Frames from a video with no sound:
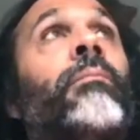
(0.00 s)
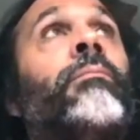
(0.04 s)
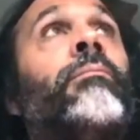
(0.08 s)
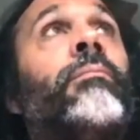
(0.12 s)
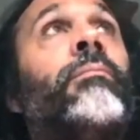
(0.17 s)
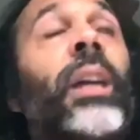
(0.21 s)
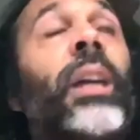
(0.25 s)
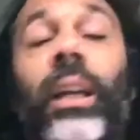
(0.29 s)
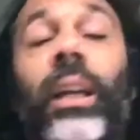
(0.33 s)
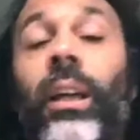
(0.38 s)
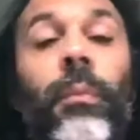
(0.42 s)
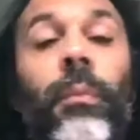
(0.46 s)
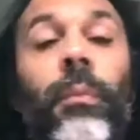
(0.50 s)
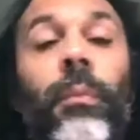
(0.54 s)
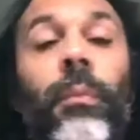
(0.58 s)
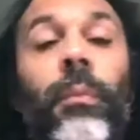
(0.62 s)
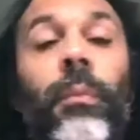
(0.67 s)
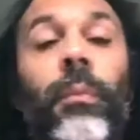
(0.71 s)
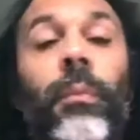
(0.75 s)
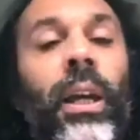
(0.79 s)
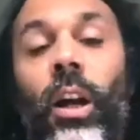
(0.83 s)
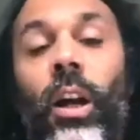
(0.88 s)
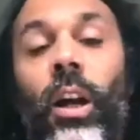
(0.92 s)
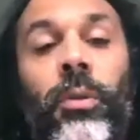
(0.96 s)

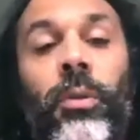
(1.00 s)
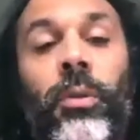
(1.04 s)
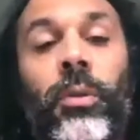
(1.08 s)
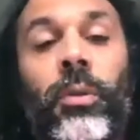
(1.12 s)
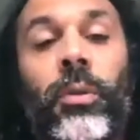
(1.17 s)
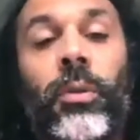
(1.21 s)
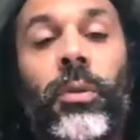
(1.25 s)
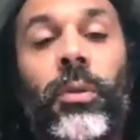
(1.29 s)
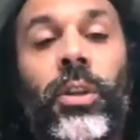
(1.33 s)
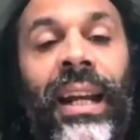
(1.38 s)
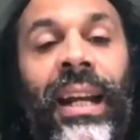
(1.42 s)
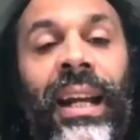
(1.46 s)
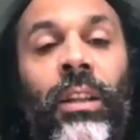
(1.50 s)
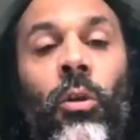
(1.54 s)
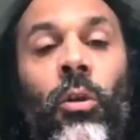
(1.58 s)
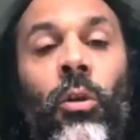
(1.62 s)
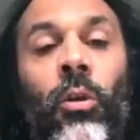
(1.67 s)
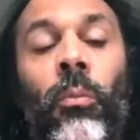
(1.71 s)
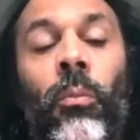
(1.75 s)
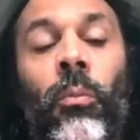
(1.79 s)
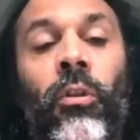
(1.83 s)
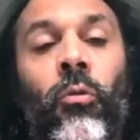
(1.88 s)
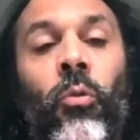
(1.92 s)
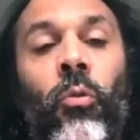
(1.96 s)
interpreted in any
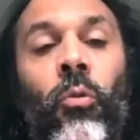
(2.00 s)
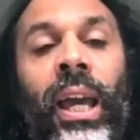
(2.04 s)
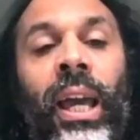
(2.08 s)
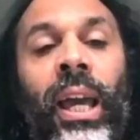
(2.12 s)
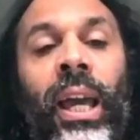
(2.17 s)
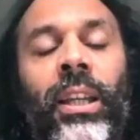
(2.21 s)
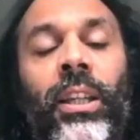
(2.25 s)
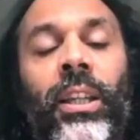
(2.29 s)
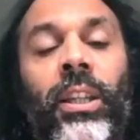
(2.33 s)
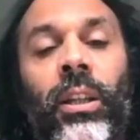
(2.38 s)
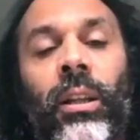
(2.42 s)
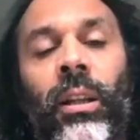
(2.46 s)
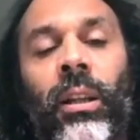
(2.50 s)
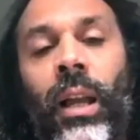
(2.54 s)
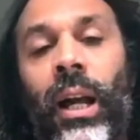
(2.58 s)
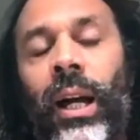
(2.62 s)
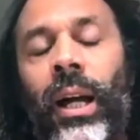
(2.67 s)
number of ways, and